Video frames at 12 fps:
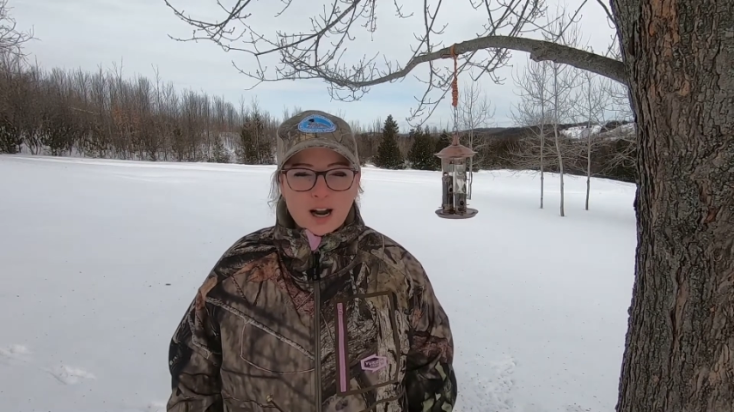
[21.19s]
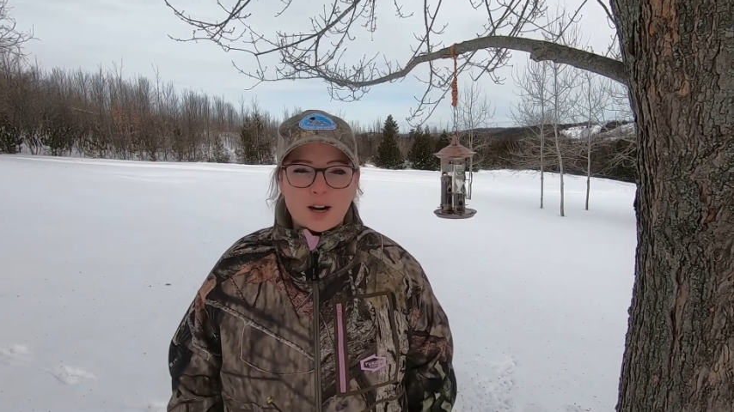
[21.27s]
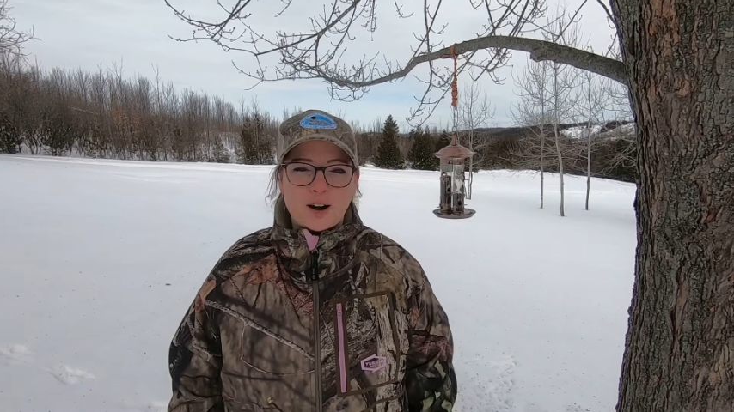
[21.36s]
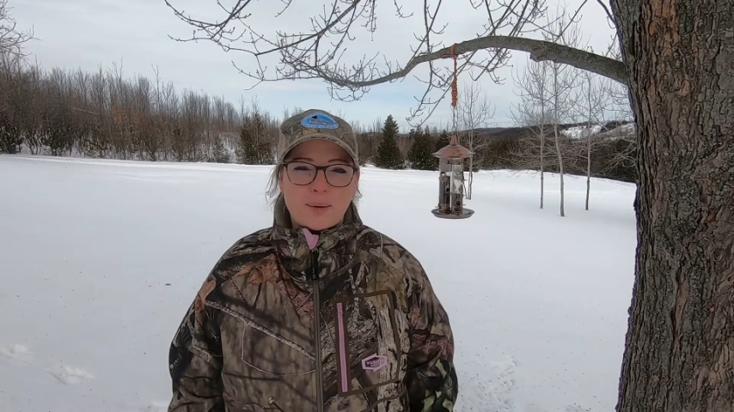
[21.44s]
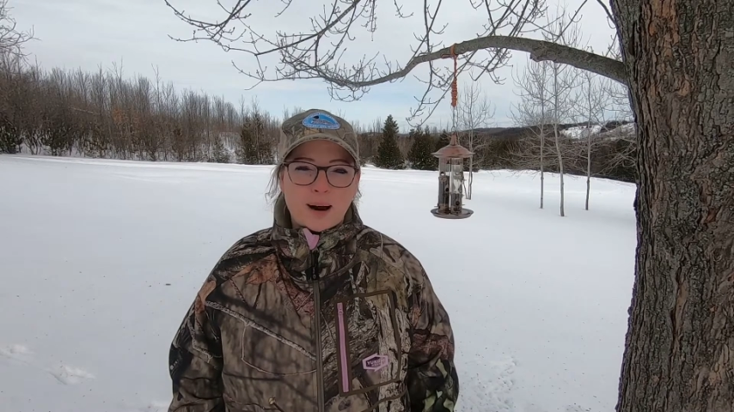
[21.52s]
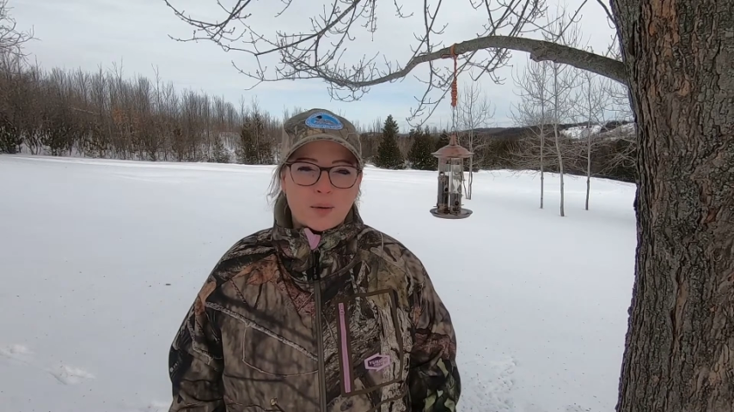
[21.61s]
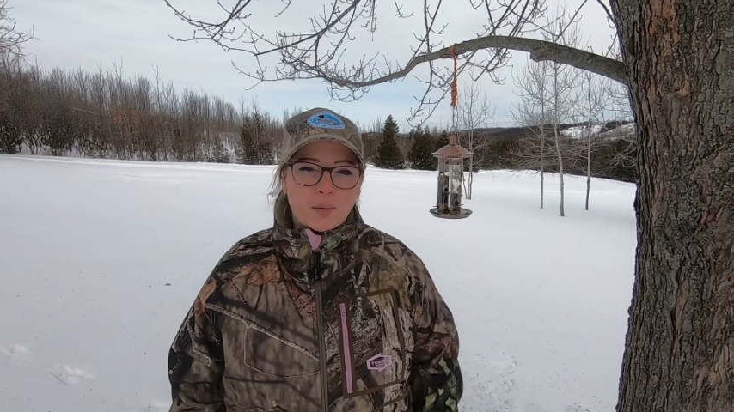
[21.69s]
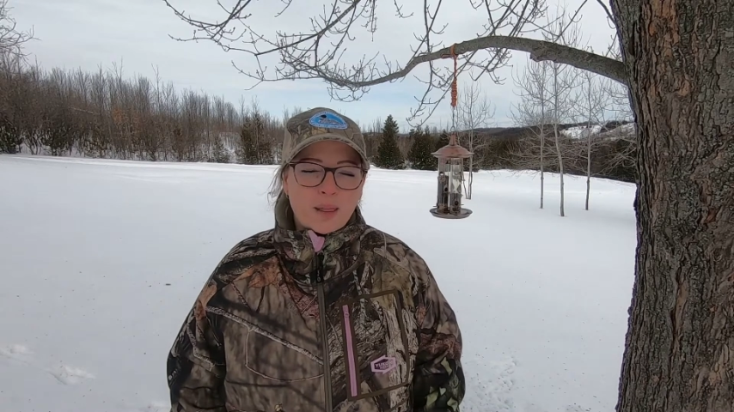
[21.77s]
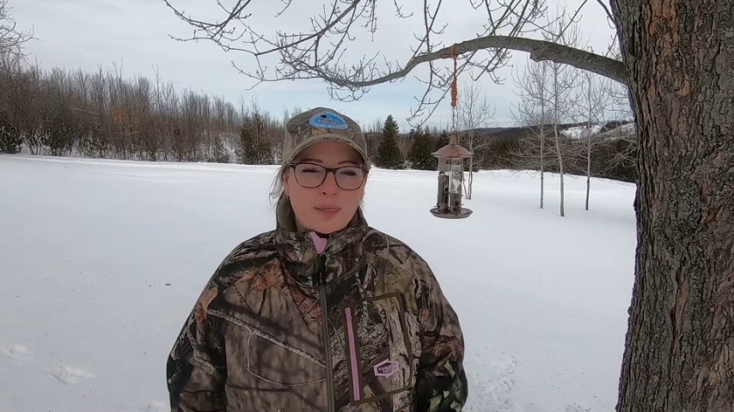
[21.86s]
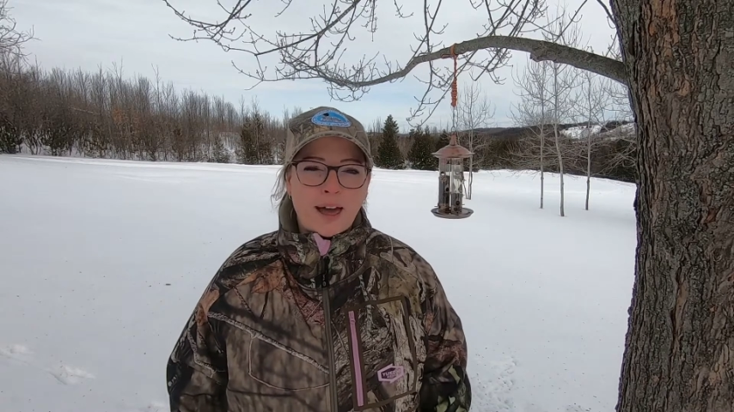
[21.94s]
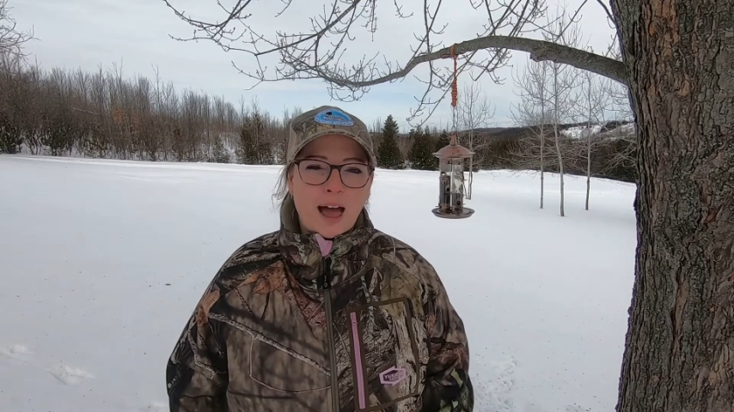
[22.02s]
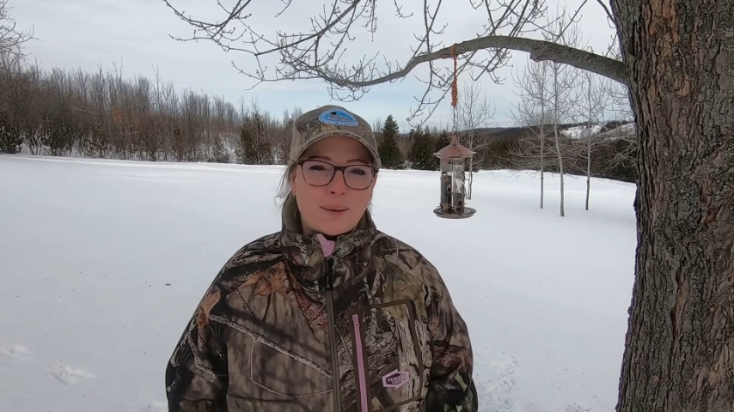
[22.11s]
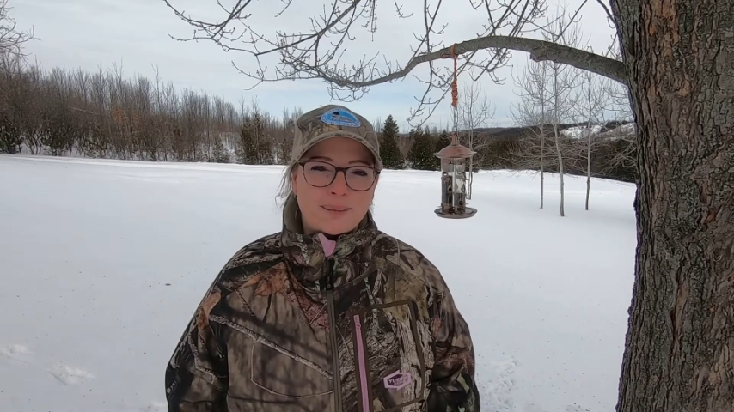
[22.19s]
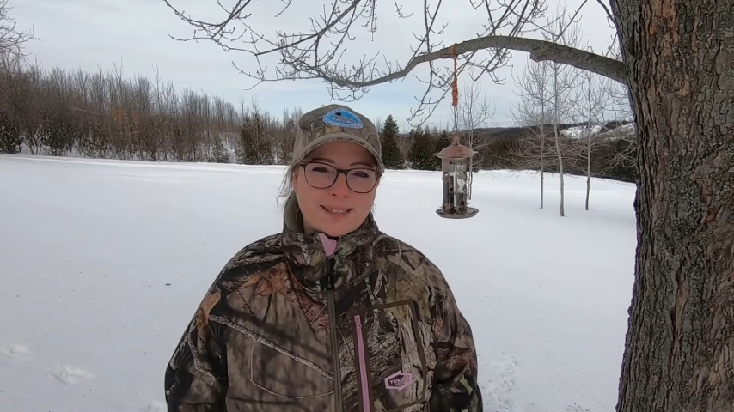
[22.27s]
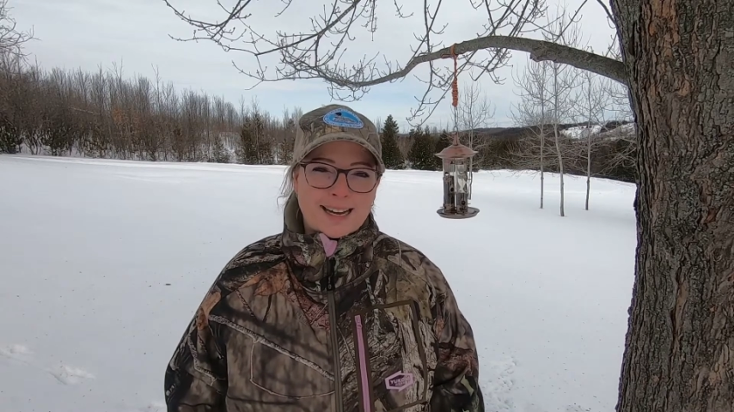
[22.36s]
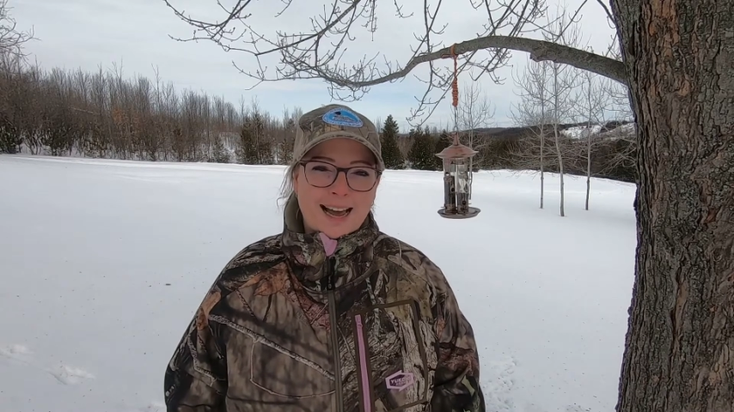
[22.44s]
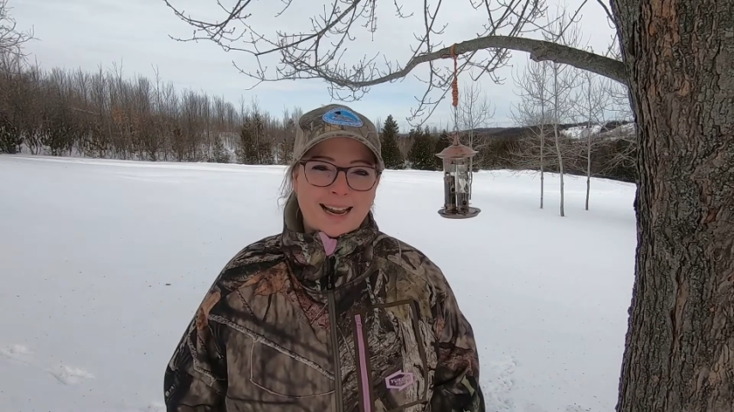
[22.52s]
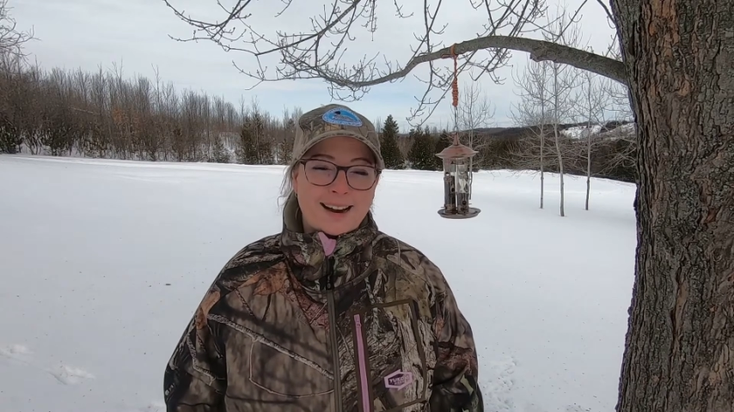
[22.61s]
no matter what the
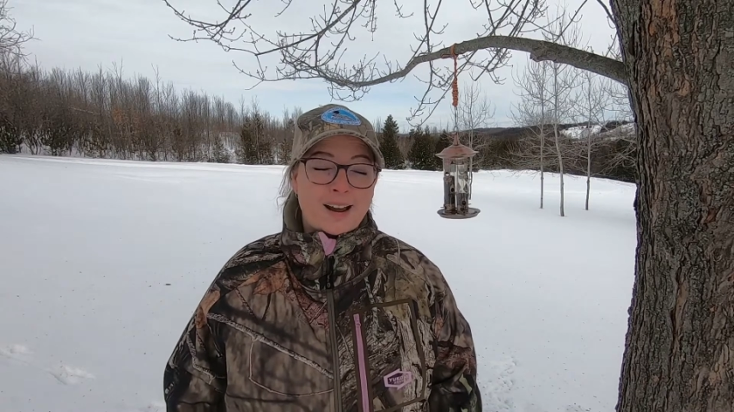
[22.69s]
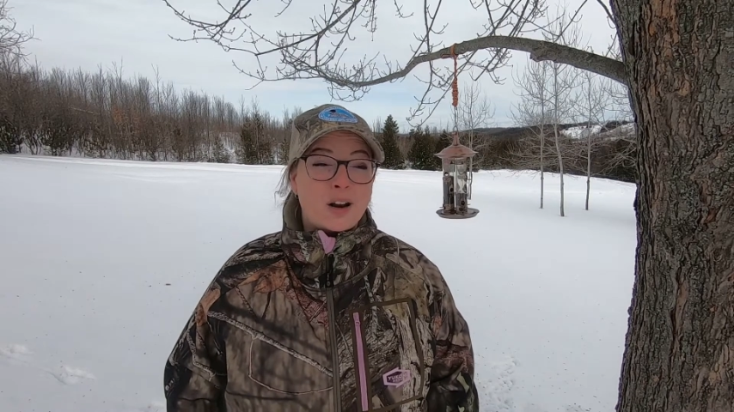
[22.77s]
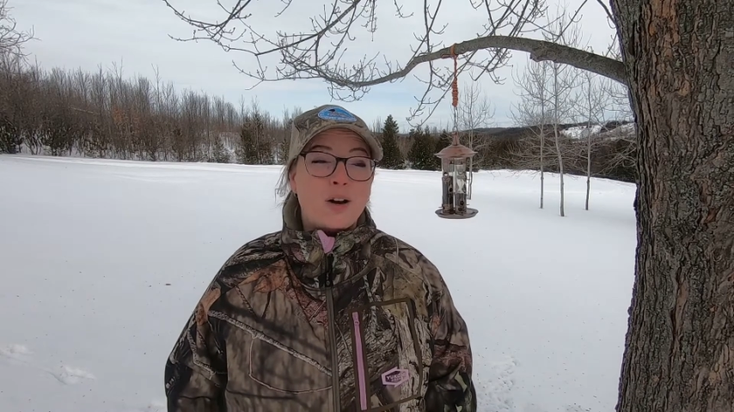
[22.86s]
habitat,